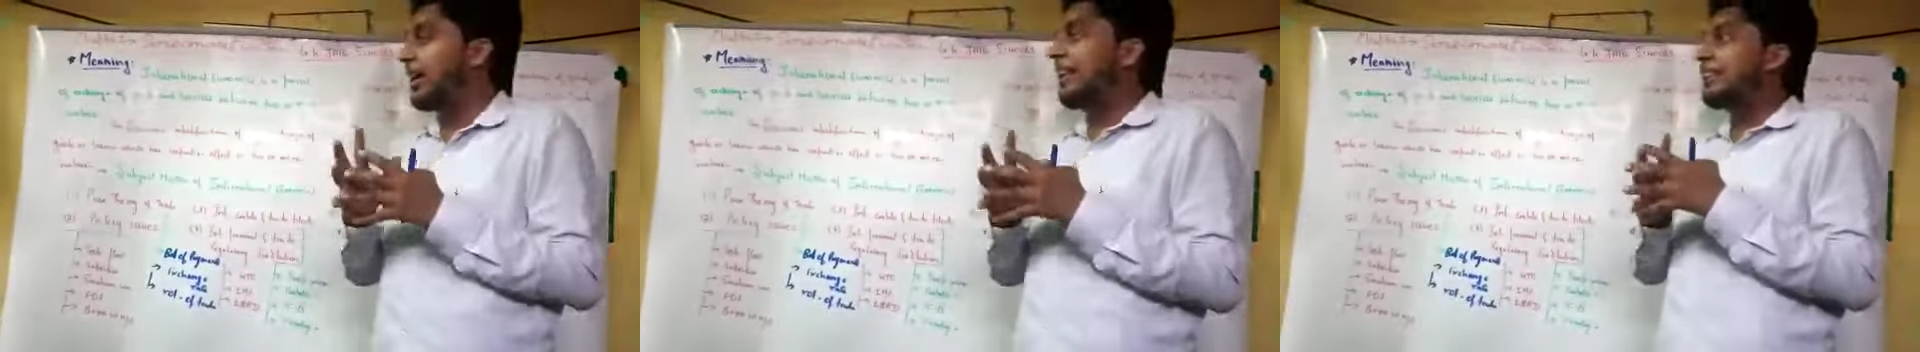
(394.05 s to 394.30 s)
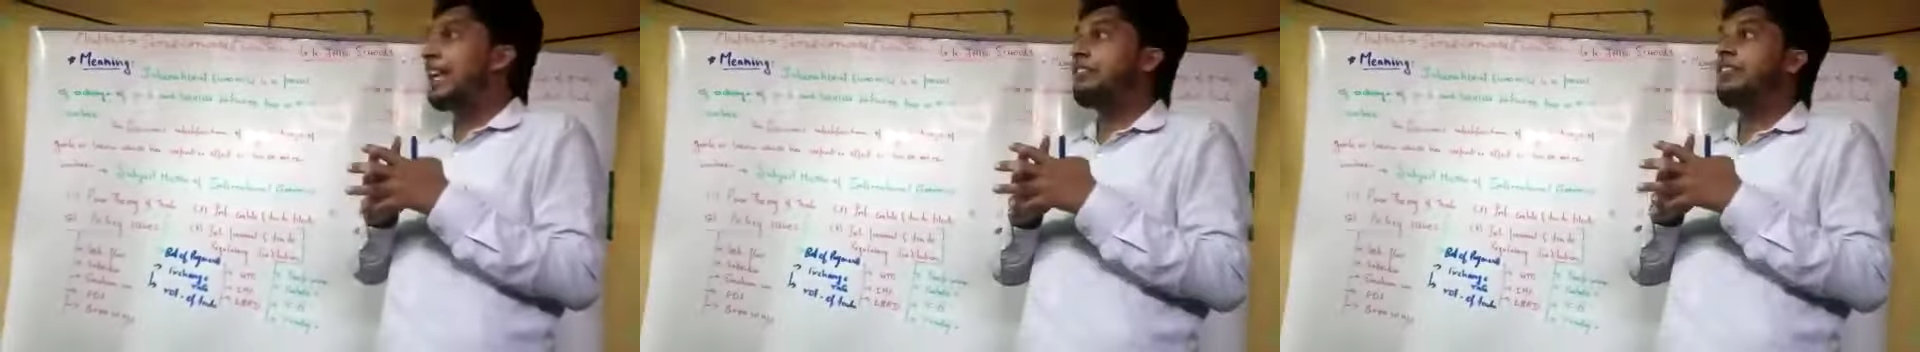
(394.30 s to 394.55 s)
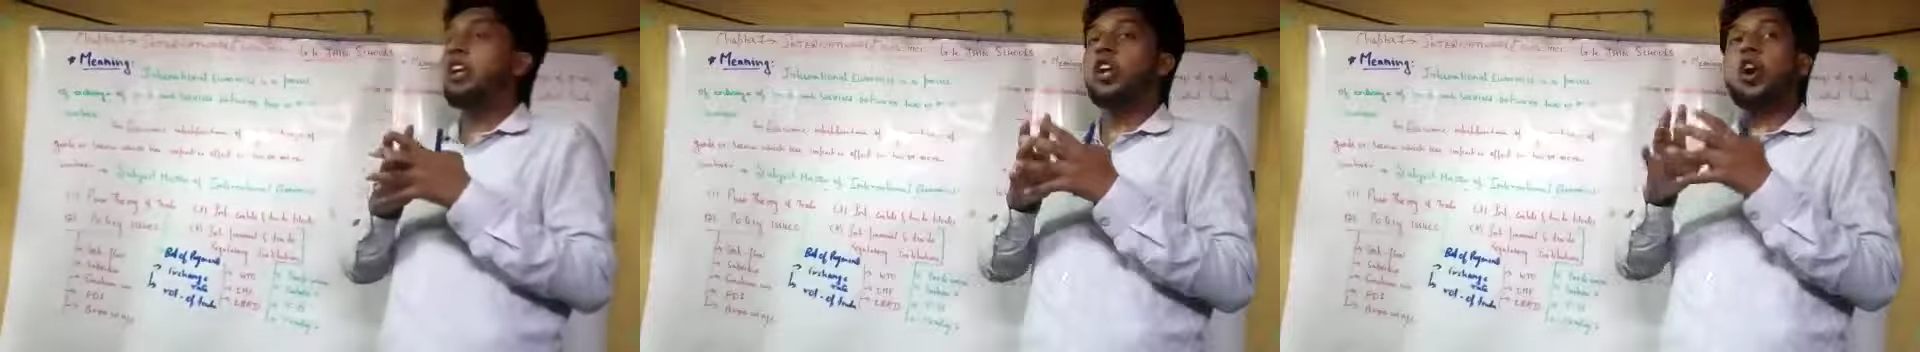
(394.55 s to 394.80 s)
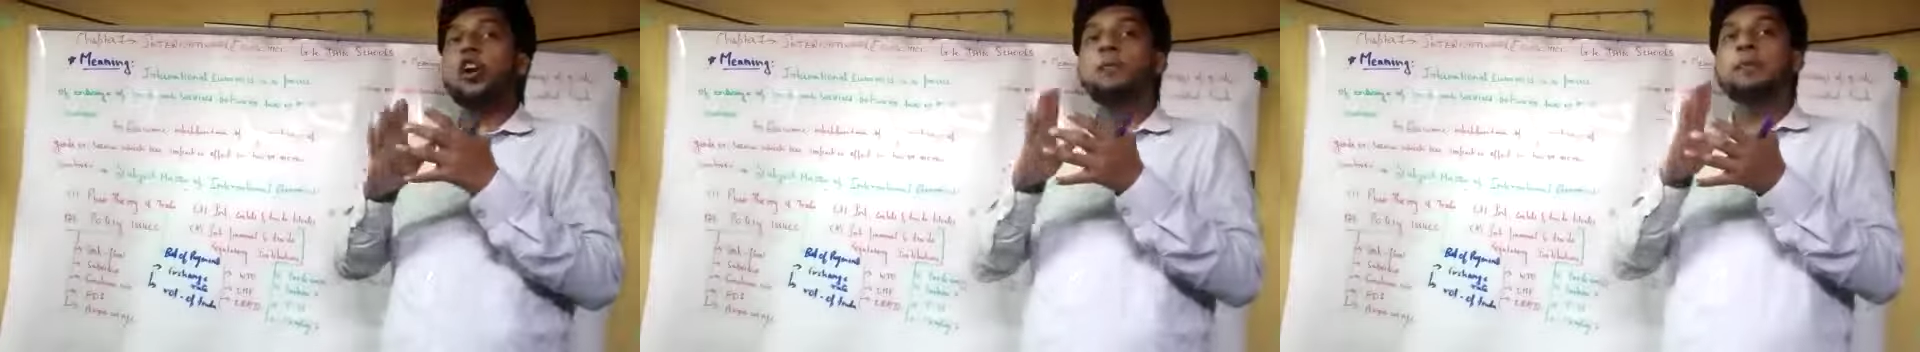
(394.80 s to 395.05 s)
there will
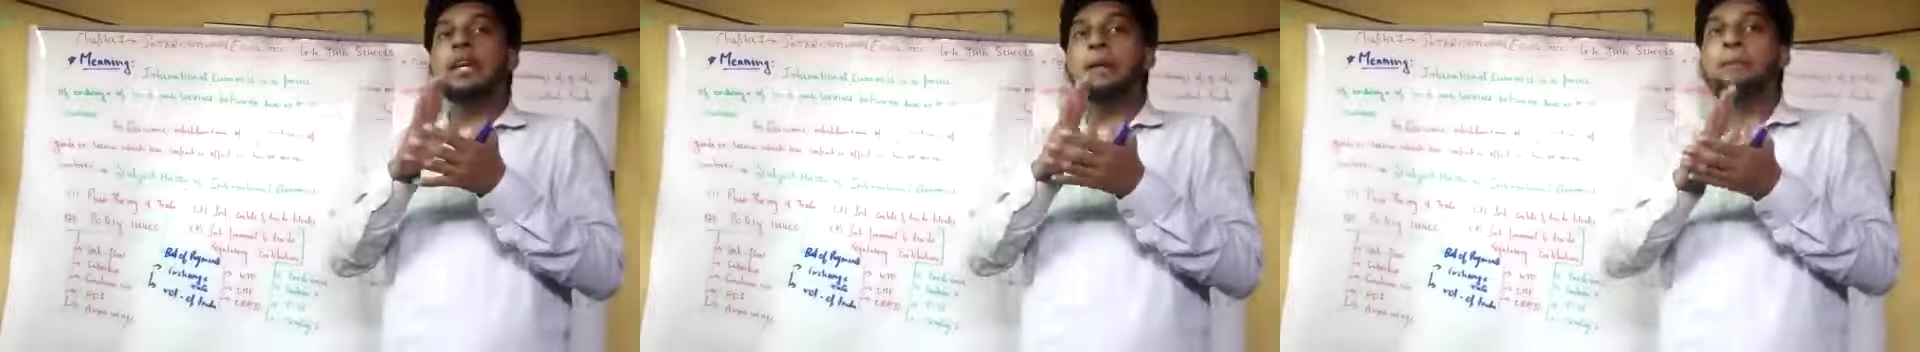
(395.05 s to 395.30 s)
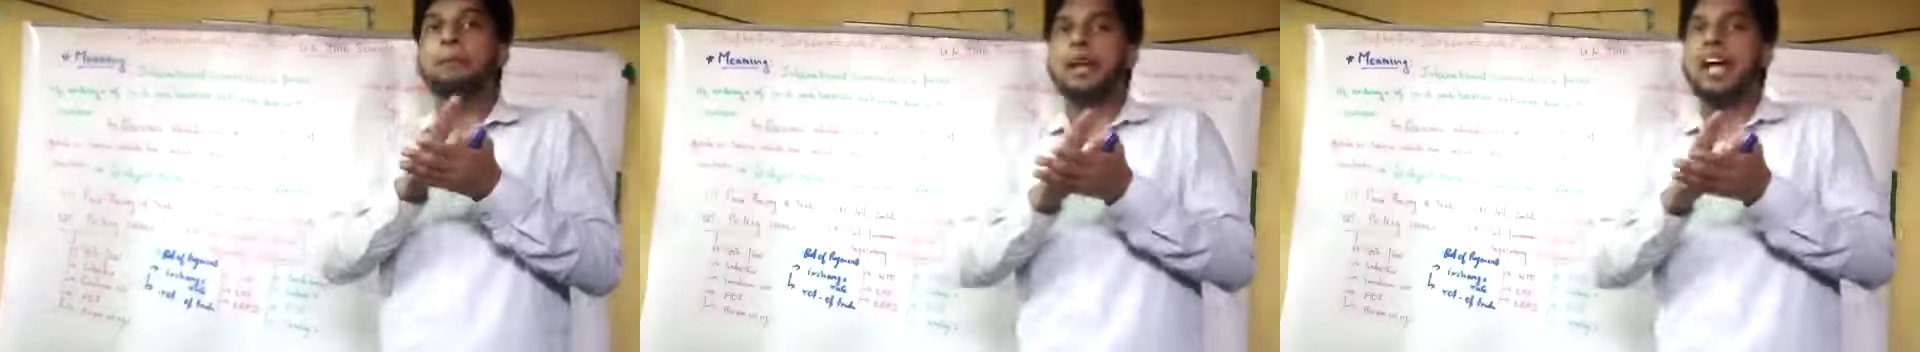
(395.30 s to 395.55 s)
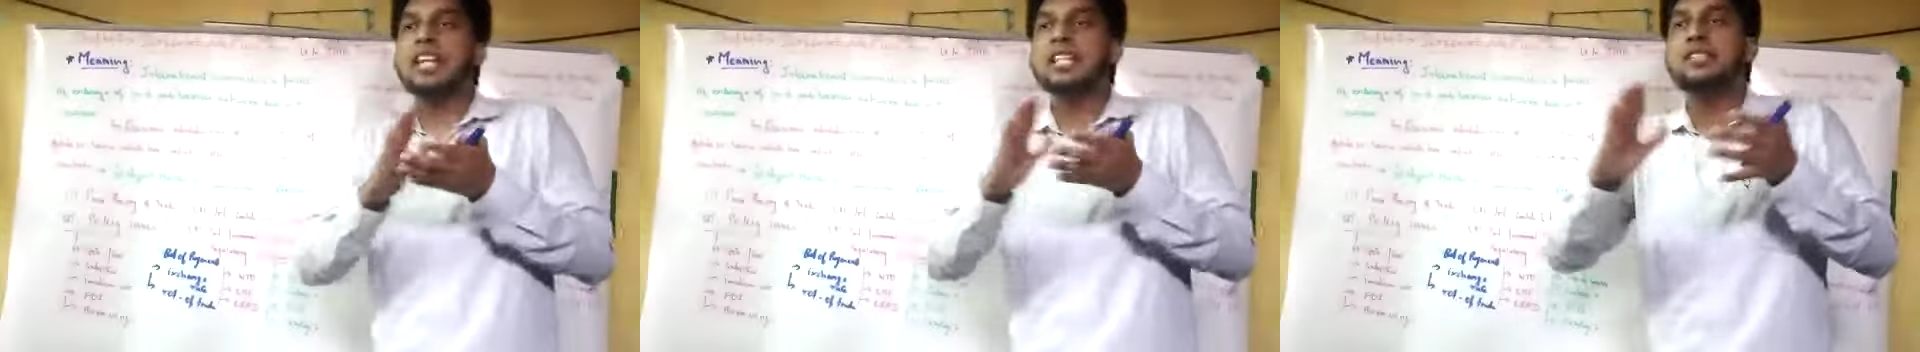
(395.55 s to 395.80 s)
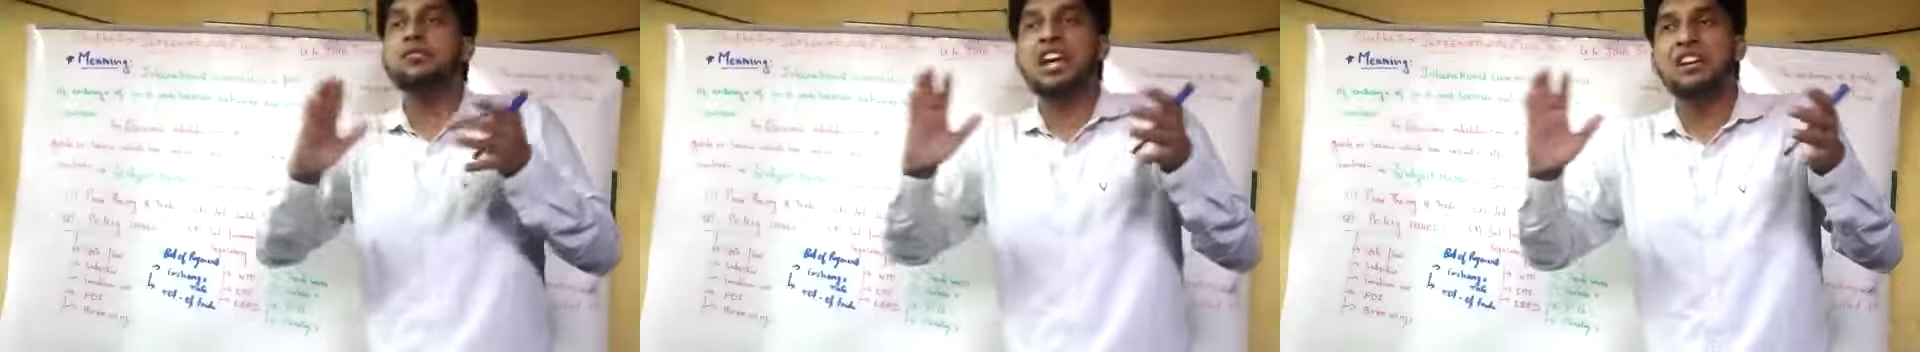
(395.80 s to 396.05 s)
not be a
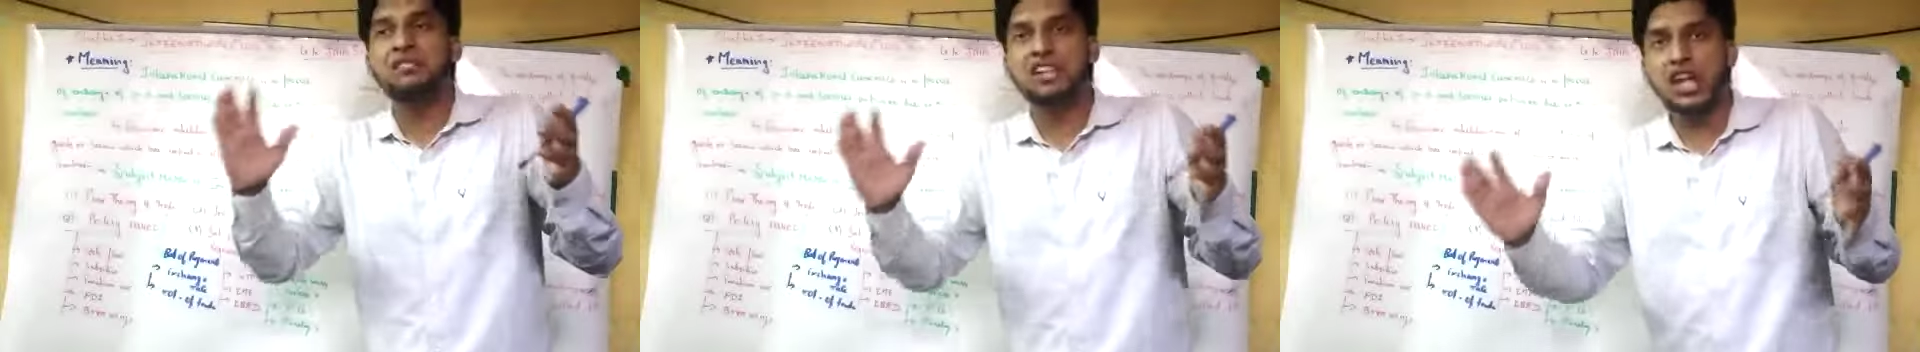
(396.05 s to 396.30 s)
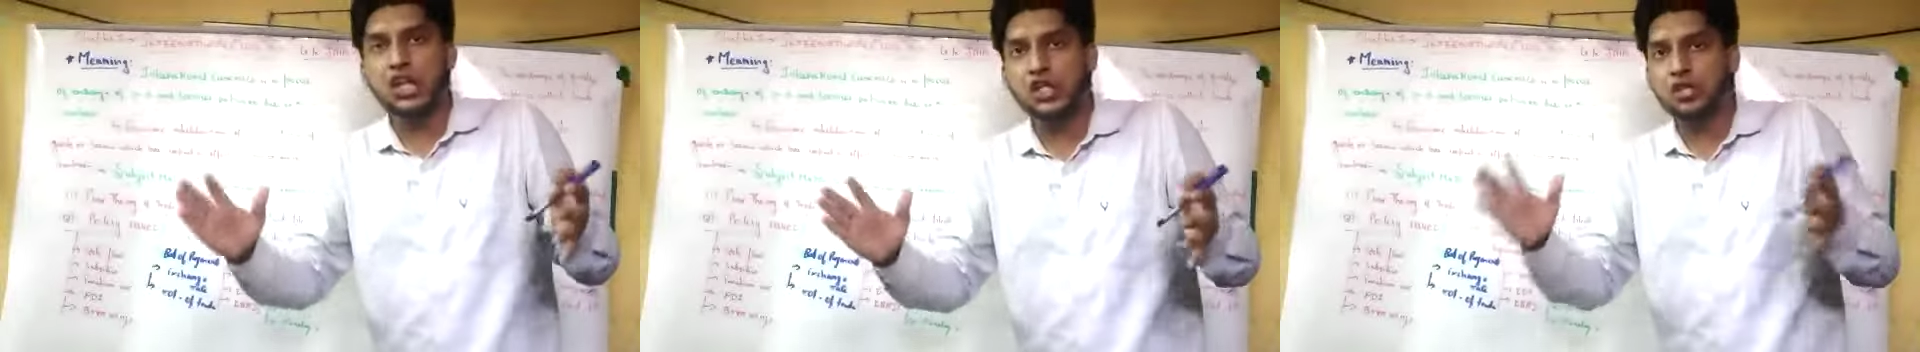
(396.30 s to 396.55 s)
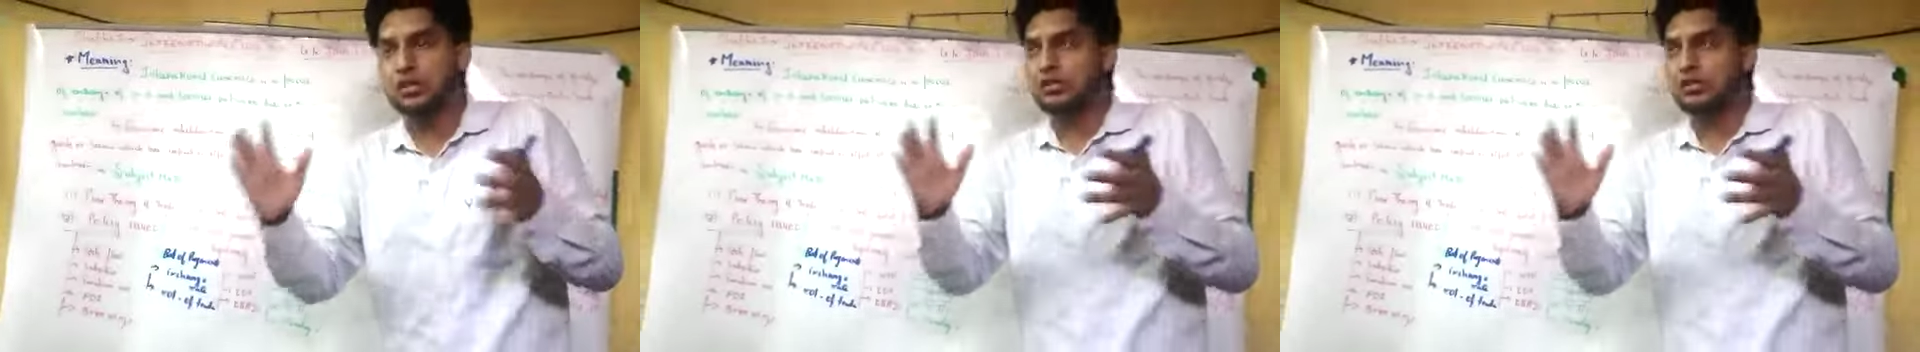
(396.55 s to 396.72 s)
price verification.